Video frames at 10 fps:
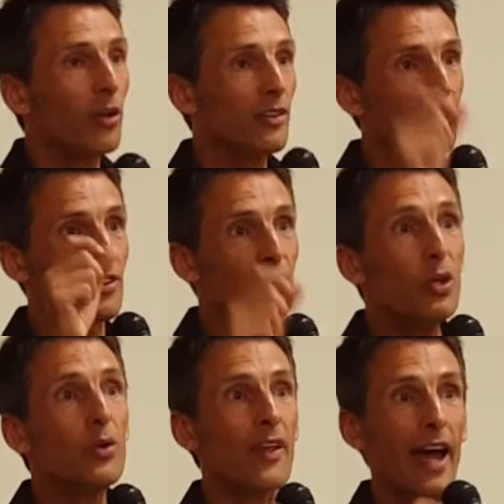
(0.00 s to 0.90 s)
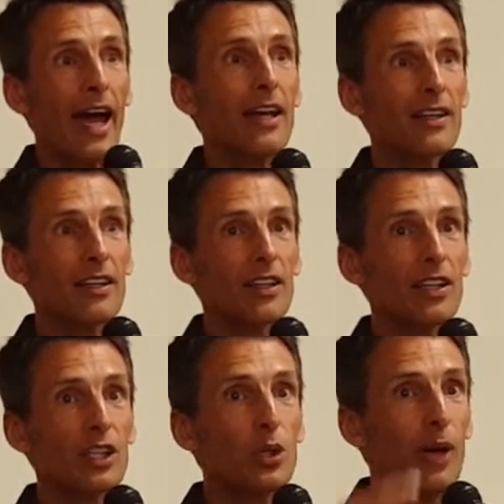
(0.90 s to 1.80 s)
order to do that,
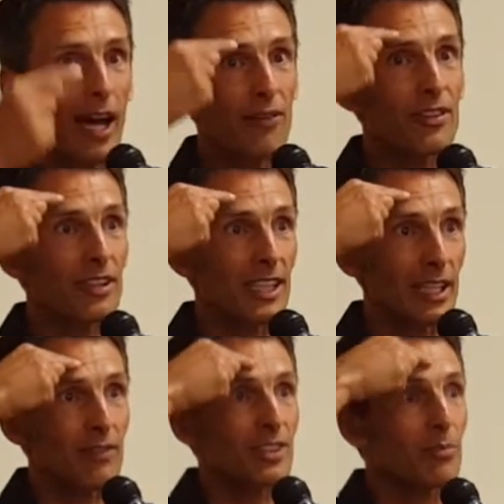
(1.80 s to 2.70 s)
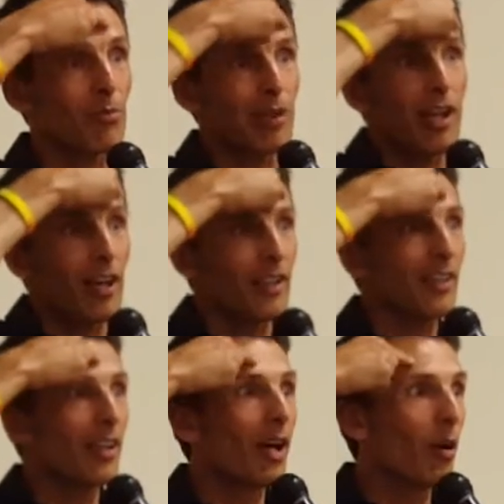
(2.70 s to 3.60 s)
you have to give some
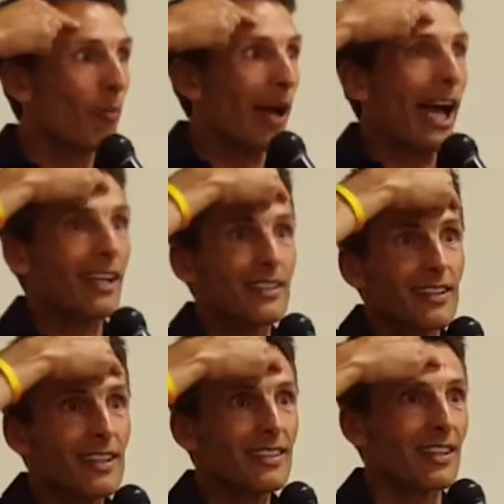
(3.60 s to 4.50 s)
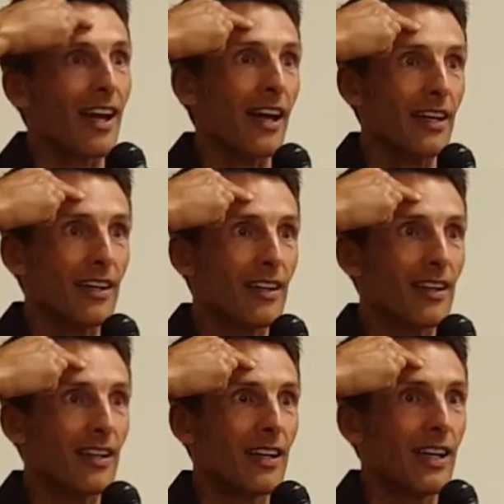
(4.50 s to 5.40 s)
blood back to this guy.
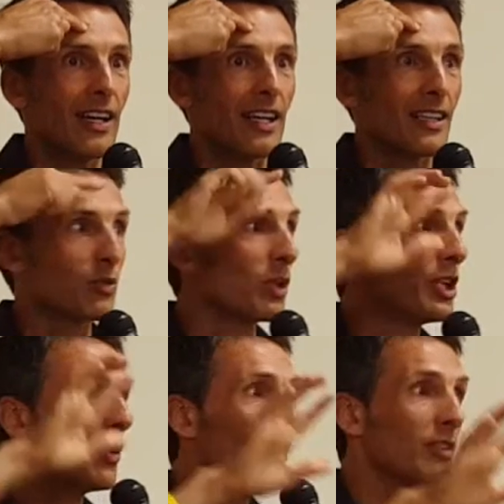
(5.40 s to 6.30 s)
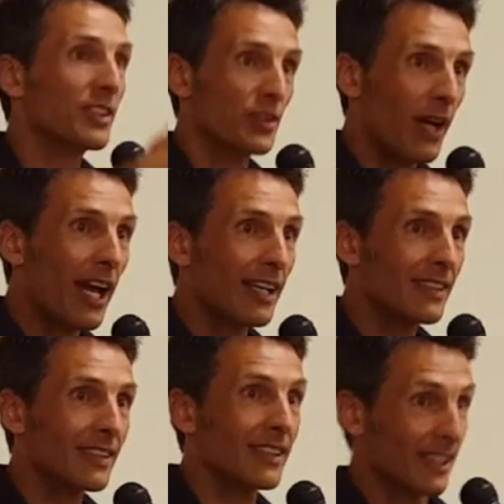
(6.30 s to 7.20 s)
Because when you're under
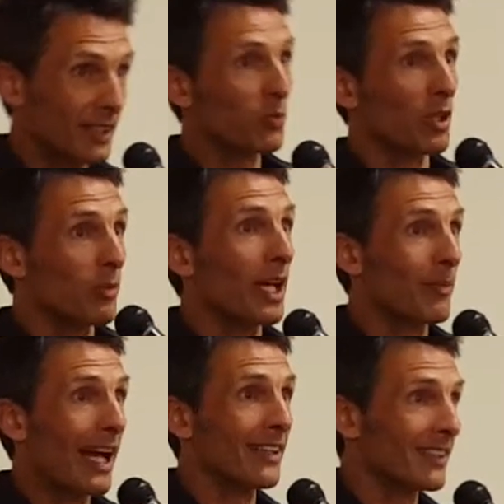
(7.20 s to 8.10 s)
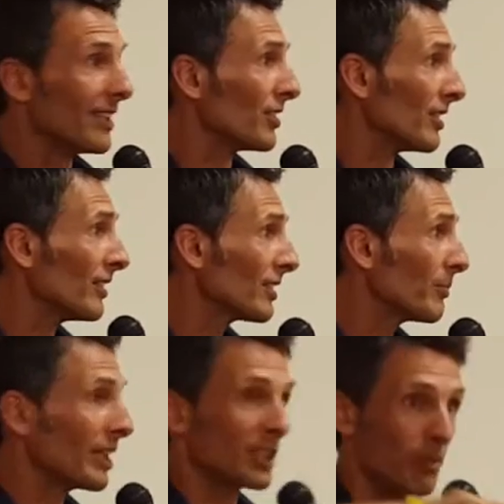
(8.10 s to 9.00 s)
stress, this is when you make bad decisions
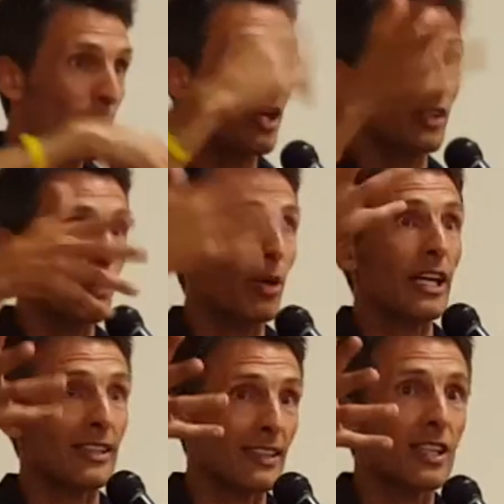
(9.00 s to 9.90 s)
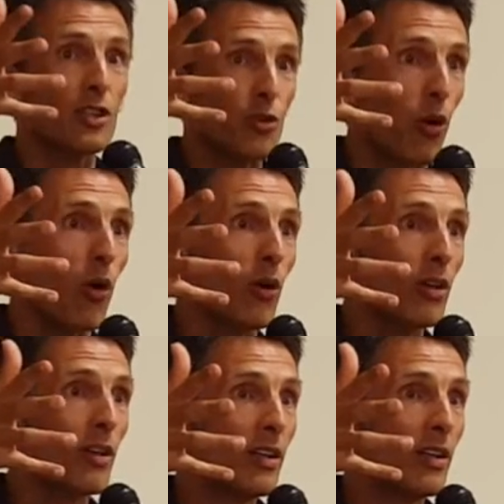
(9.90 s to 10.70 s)
because the mammalian brain is in control,